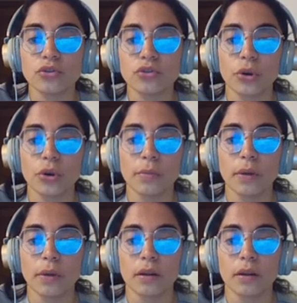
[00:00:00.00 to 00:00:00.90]

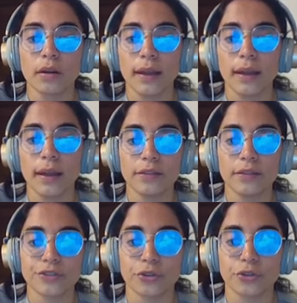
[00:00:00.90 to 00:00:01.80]
term and
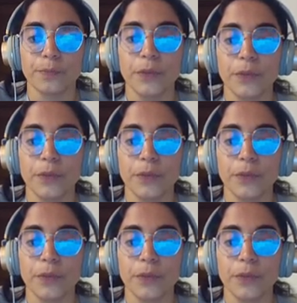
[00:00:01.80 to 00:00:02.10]
this term.